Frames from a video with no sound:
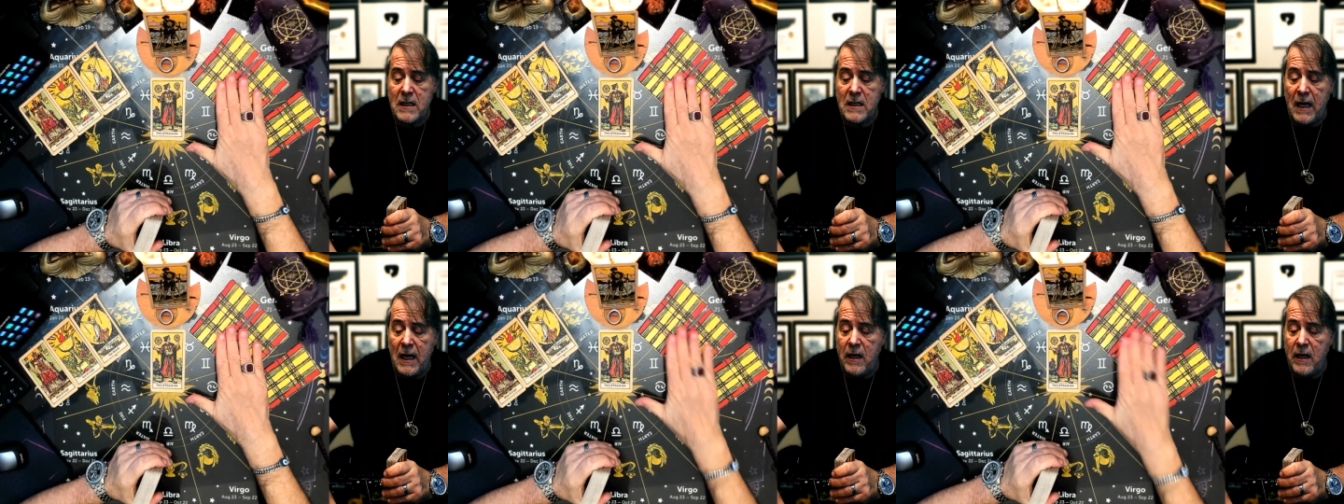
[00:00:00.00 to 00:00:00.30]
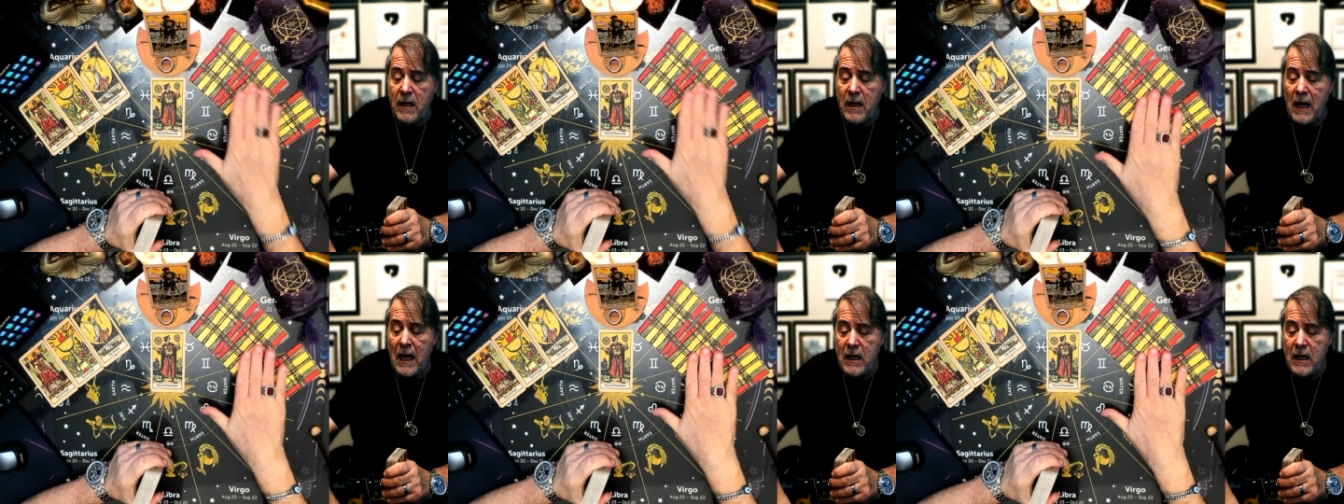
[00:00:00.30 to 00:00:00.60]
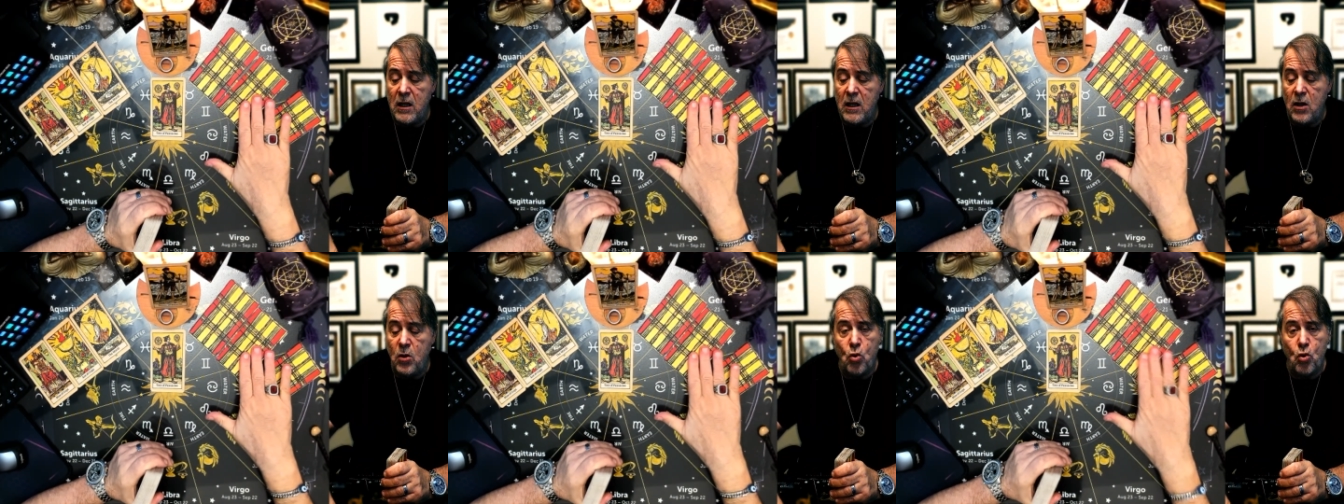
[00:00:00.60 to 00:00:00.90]

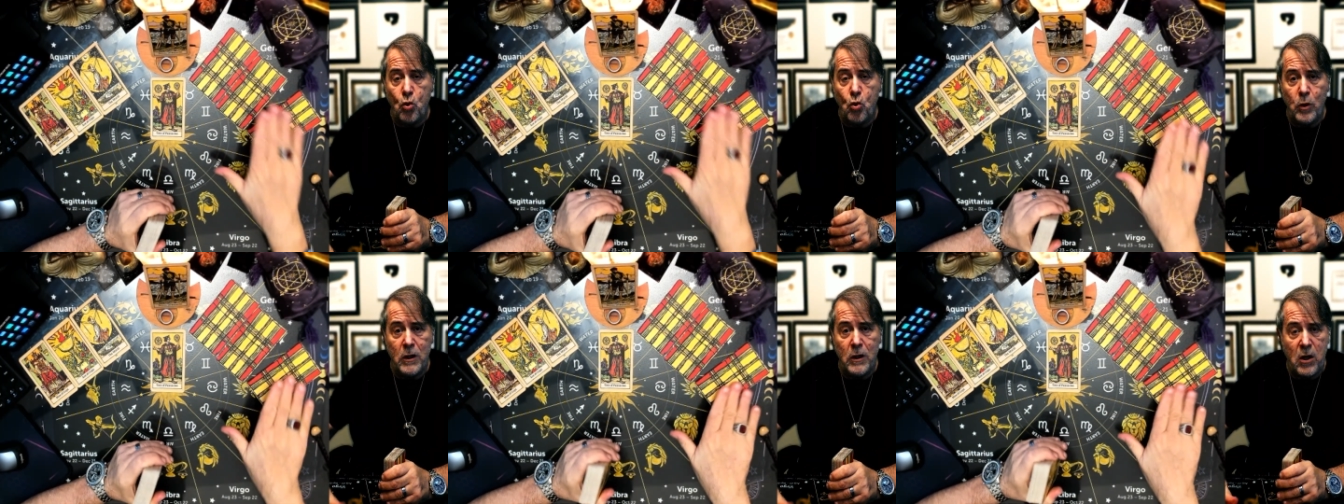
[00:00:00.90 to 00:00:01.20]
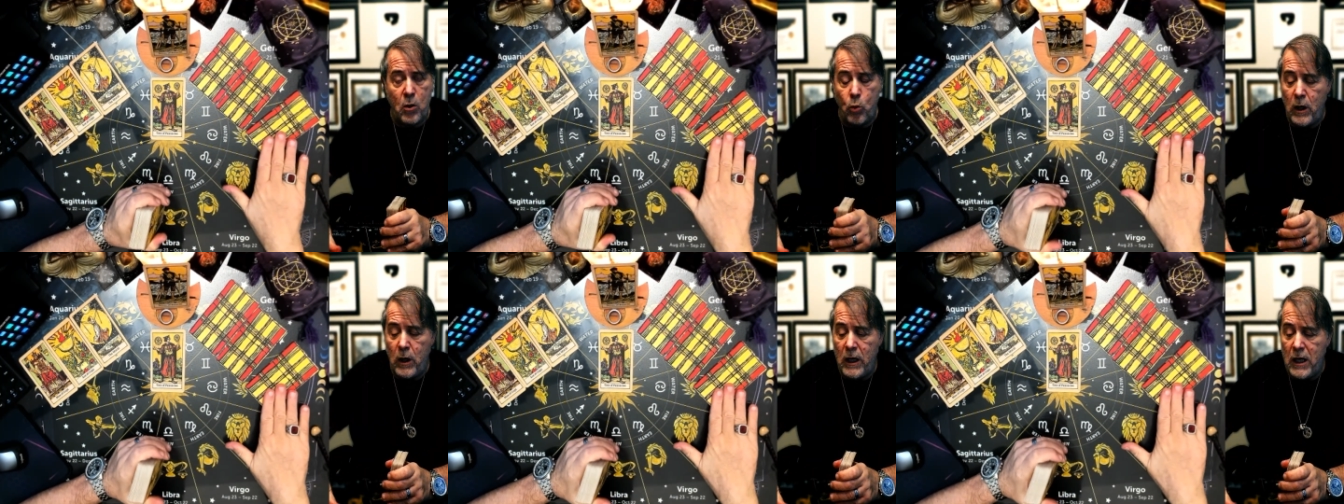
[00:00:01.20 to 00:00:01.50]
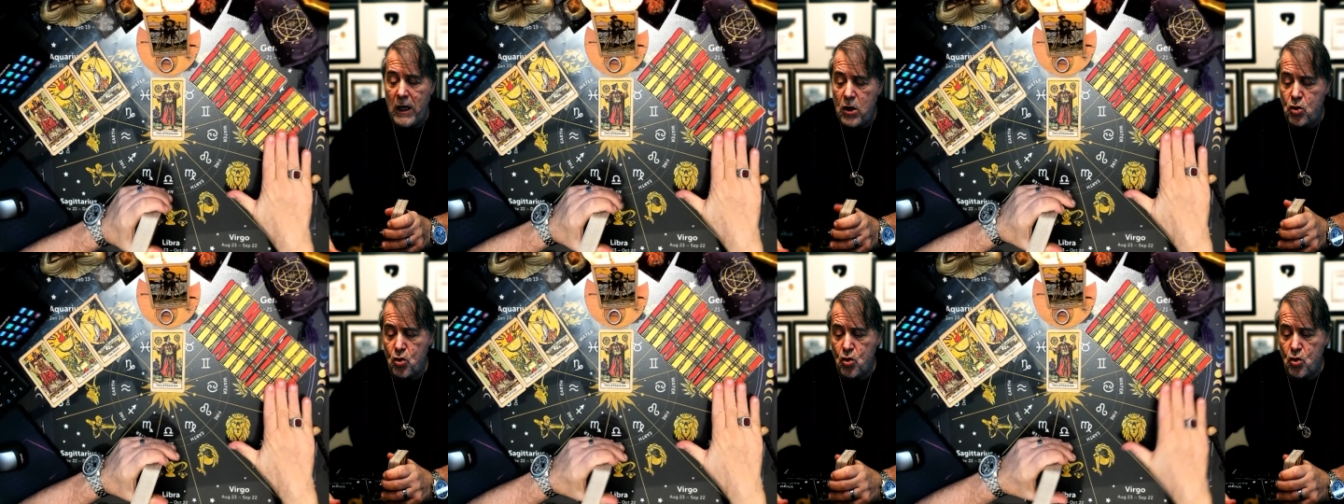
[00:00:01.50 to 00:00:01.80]
anything to do with a
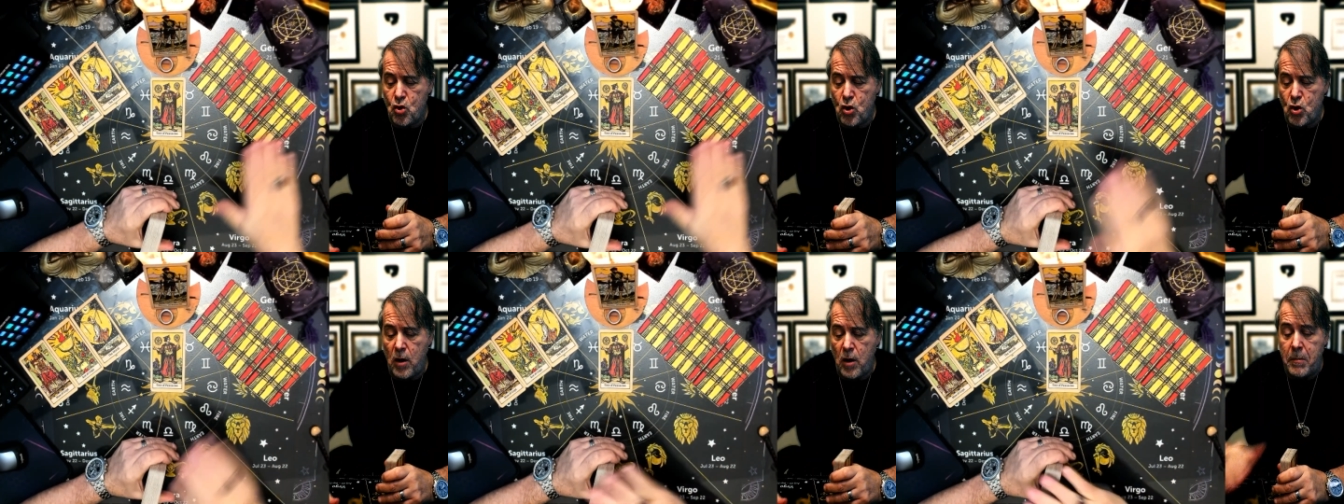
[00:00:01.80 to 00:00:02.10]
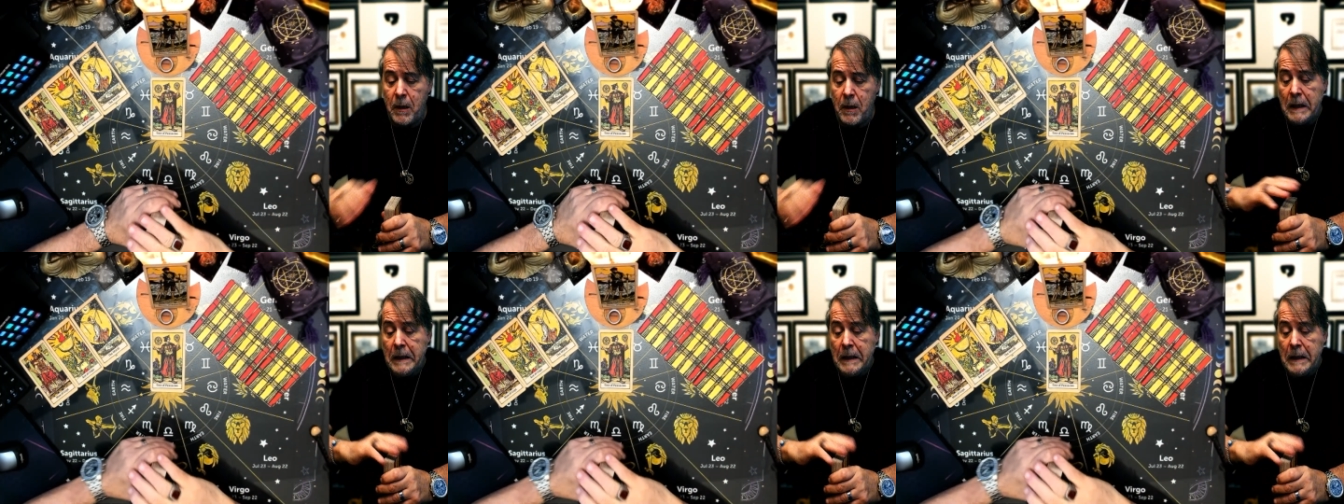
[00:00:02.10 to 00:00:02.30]
relationship.